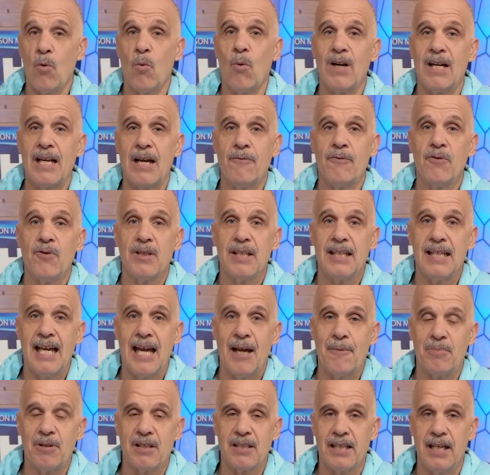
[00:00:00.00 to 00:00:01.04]
Whatever the
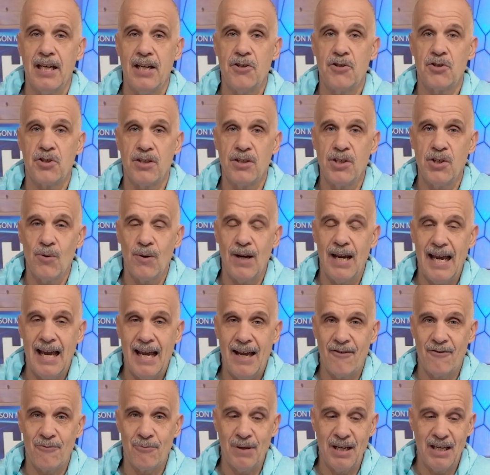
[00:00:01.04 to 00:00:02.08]
application you
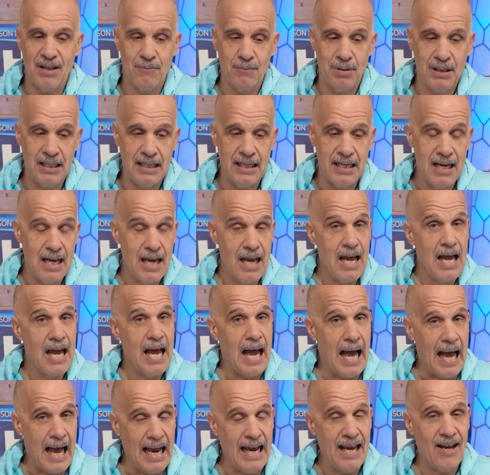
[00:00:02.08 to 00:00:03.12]
have may be,
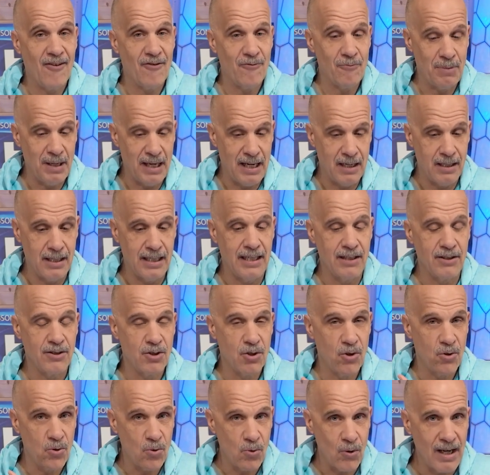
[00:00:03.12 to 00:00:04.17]
I have been
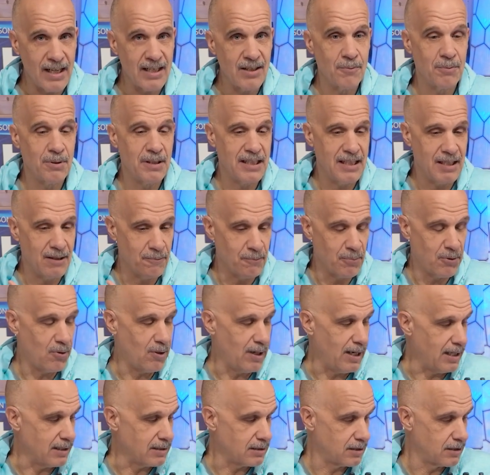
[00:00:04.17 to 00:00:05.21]
incredibly
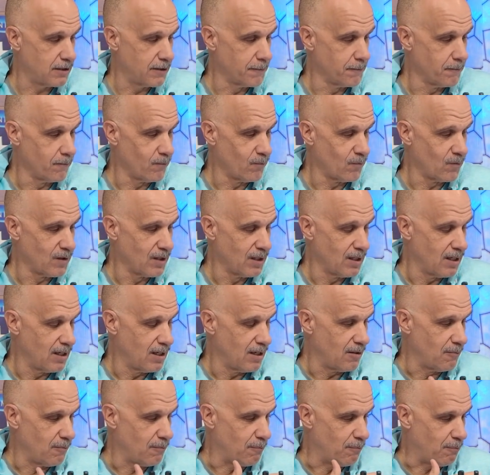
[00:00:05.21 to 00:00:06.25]
impressed
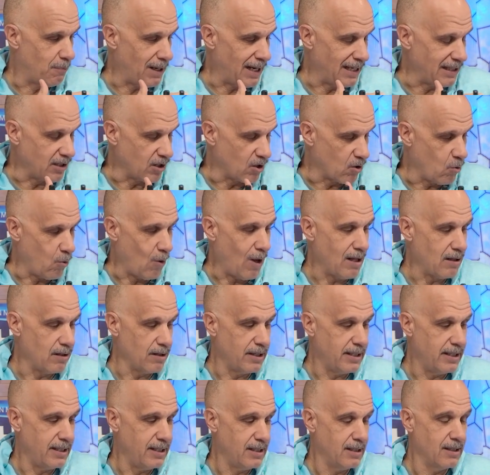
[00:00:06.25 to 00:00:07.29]
by the
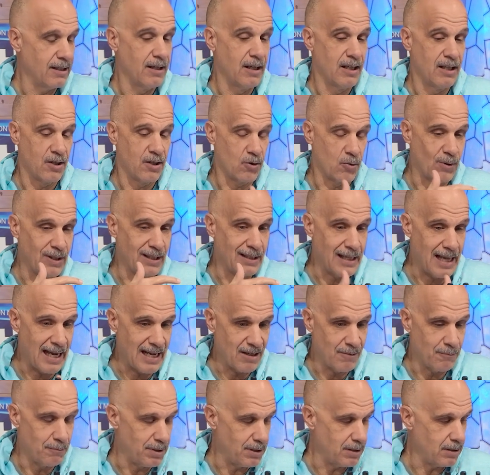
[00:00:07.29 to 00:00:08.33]
quality, the
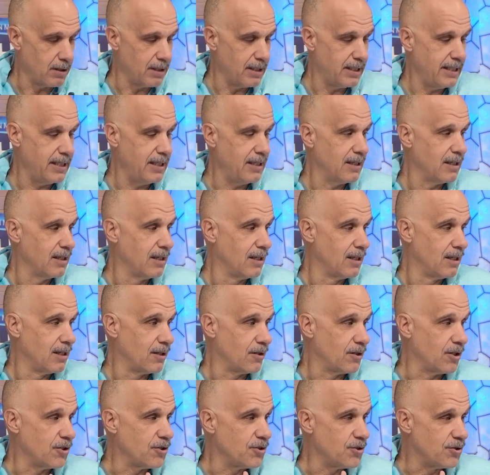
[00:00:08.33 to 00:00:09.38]
reliability,
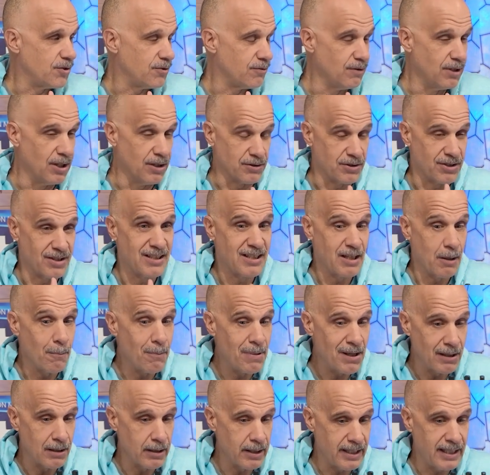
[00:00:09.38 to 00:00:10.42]
the
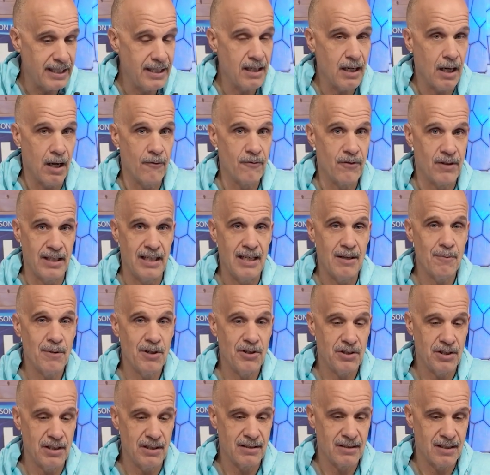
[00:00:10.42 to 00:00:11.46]
stability of the
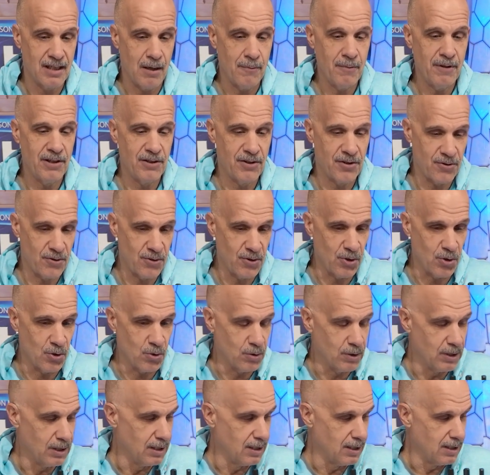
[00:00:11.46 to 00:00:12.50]
images coming
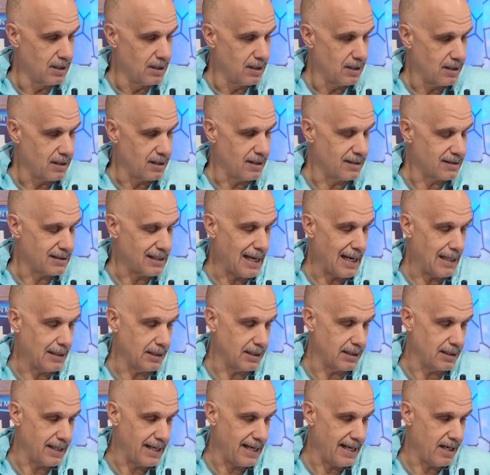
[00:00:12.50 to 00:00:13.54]
through this
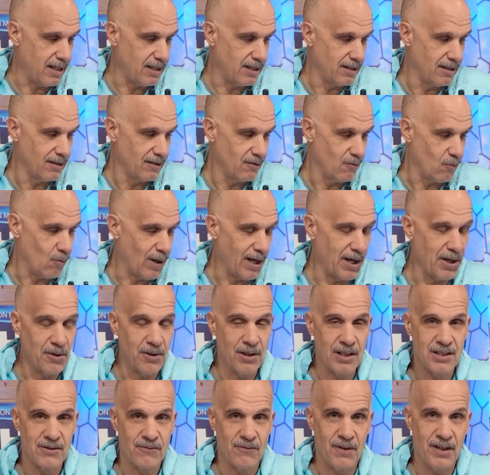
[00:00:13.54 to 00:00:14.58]
Hollyland
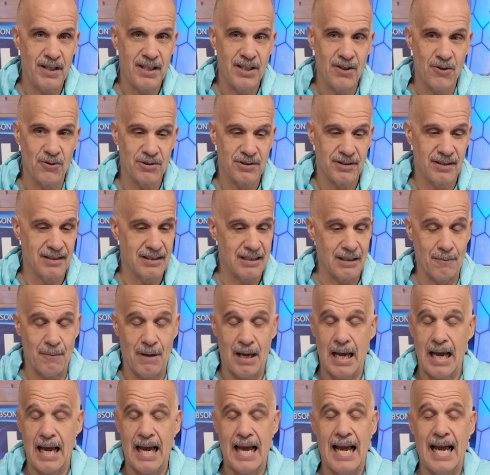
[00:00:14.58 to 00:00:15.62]
wireless video
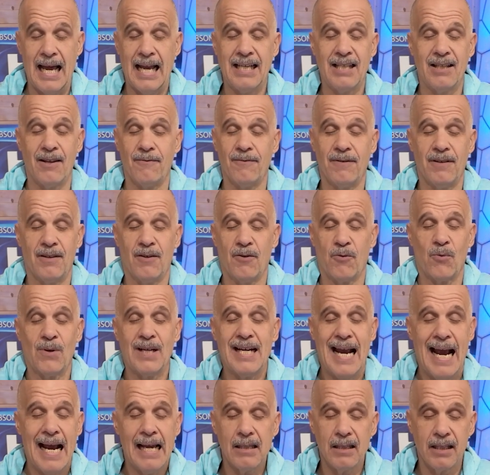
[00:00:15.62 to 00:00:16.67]
system, and the
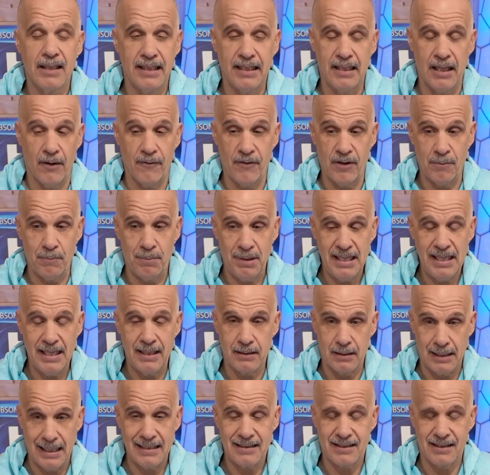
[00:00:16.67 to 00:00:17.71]
reality of it
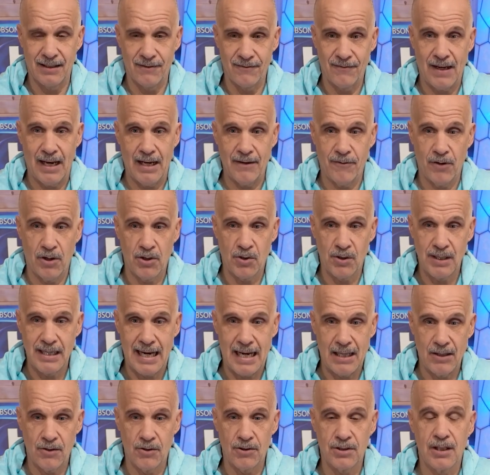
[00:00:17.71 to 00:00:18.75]
being less than
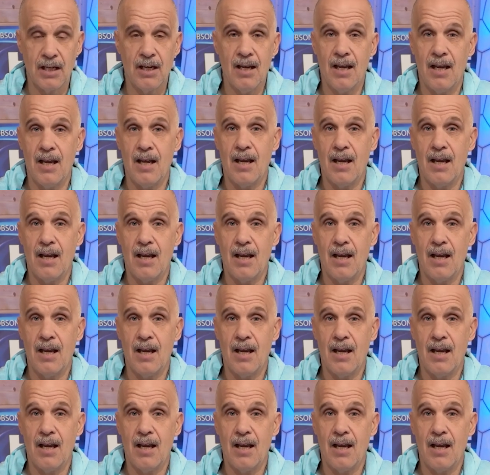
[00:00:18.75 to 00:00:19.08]
$500.